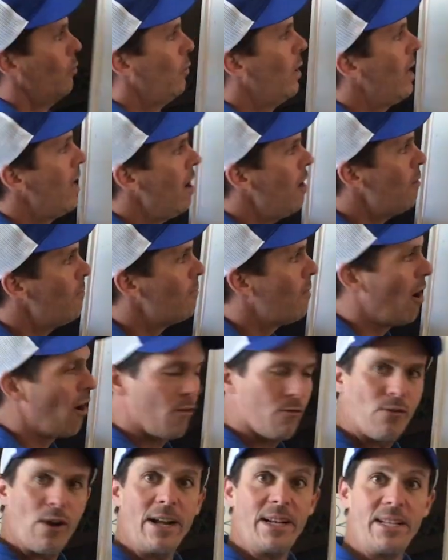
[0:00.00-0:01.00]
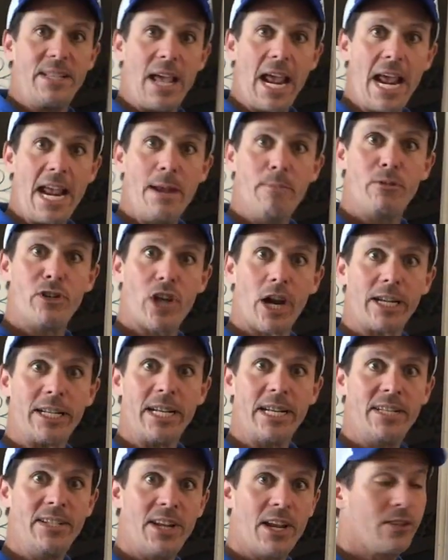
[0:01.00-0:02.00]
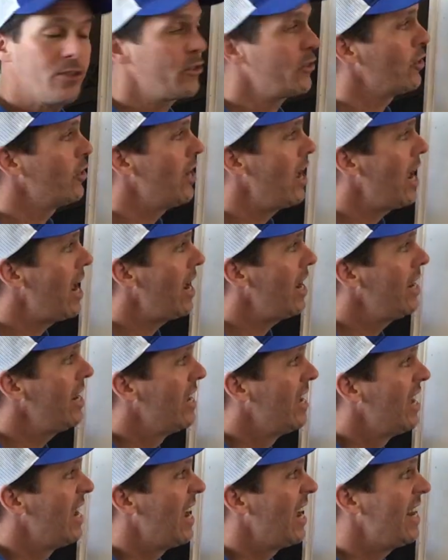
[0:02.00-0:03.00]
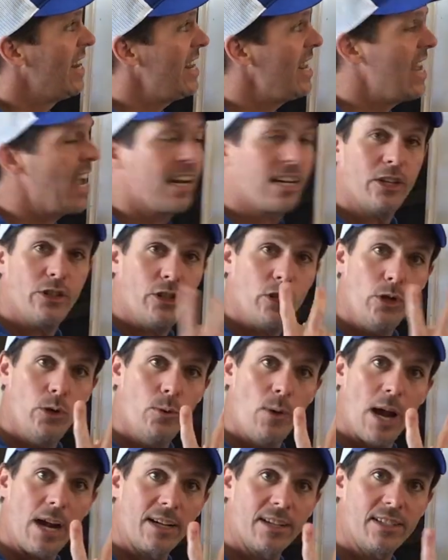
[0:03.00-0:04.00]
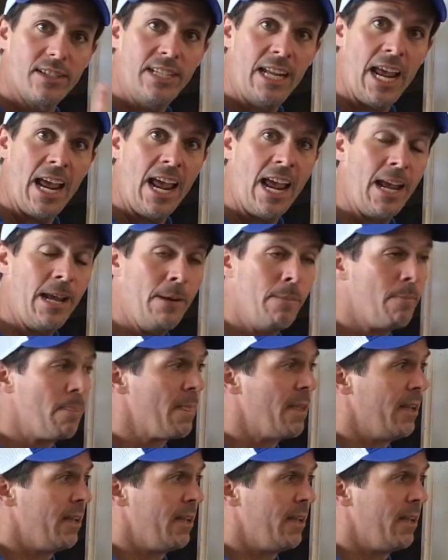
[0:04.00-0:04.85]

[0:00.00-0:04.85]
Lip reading: Well, our friend Gabe checked in yesterday, and he had a 2X day.